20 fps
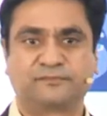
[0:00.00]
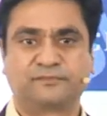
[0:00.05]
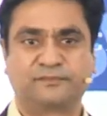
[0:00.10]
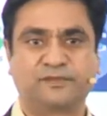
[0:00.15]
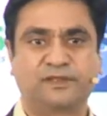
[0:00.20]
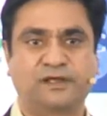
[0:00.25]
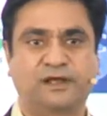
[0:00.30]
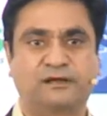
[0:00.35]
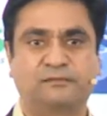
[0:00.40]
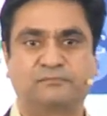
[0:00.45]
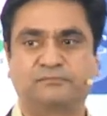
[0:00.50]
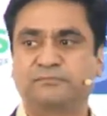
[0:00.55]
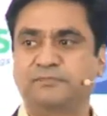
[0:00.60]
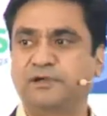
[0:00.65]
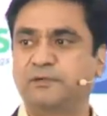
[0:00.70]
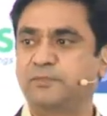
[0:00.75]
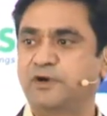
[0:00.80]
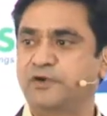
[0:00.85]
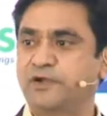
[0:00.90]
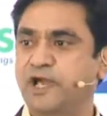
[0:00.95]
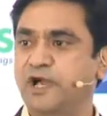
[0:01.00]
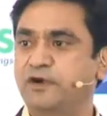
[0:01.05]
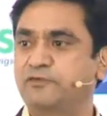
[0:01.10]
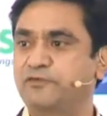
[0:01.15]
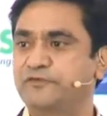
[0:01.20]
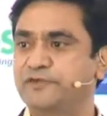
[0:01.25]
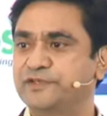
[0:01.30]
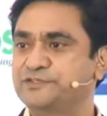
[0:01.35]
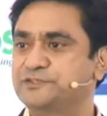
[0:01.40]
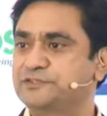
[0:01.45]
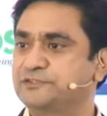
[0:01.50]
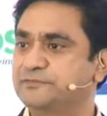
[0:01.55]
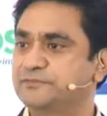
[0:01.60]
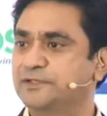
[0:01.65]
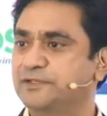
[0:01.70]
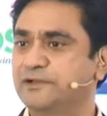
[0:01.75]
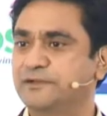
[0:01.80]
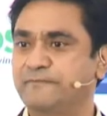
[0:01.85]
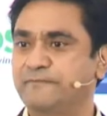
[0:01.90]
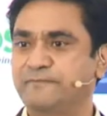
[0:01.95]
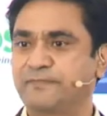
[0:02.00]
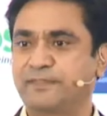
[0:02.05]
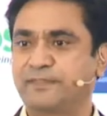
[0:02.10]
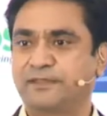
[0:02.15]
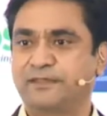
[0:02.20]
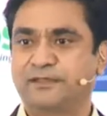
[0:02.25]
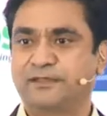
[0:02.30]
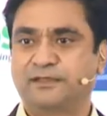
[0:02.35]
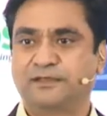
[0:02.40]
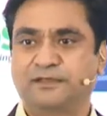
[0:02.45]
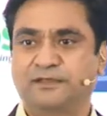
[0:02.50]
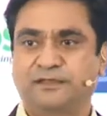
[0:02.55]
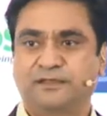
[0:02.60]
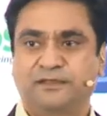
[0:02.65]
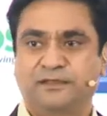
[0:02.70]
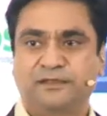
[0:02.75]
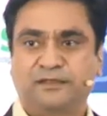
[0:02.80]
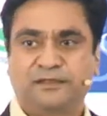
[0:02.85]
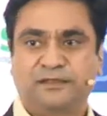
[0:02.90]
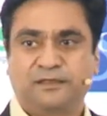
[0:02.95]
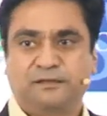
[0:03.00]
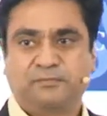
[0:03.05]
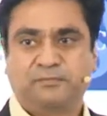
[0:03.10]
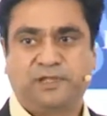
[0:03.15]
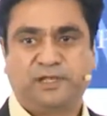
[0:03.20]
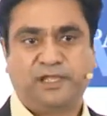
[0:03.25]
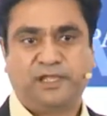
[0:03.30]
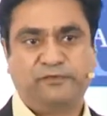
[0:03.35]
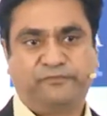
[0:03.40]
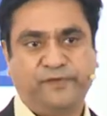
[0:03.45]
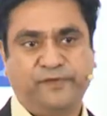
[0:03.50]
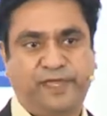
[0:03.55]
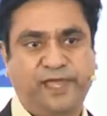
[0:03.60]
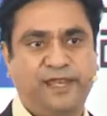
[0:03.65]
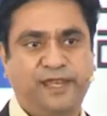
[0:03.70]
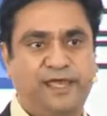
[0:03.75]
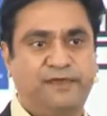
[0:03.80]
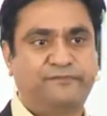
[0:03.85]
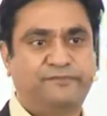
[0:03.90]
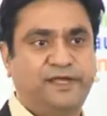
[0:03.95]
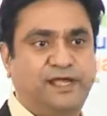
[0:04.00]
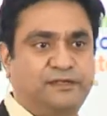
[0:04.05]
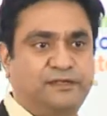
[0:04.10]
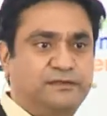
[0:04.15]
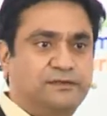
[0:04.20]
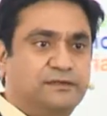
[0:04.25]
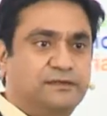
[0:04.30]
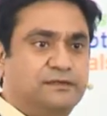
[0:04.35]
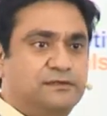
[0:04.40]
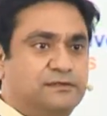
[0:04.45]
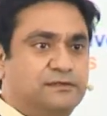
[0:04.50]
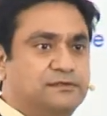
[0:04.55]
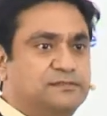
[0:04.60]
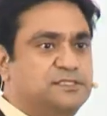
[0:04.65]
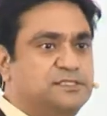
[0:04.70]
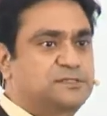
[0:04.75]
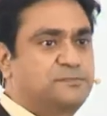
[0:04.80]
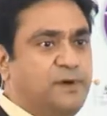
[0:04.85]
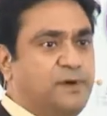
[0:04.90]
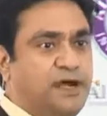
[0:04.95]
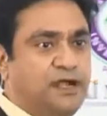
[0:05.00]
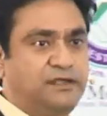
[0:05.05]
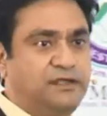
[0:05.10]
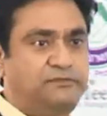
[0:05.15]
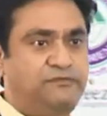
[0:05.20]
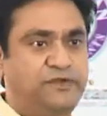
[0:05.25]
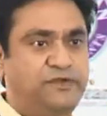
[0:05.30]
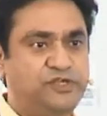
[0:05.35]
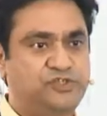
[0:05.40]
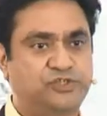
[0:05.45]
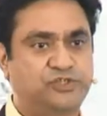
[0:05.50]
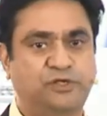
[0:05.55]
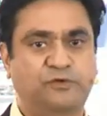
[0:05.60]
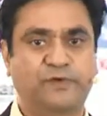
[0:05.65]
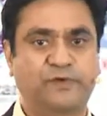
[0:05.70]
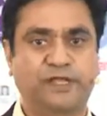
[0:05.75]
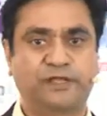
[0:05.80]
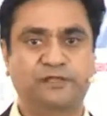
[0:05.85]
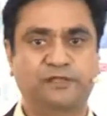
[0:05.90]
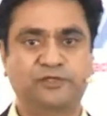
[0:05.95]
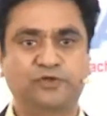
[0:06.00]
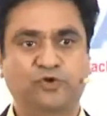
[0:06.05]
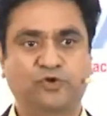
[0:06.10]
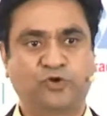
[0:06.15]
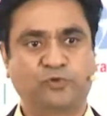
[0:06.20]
Yeah, about half of us. Yeah. But if you can have that smart feature when your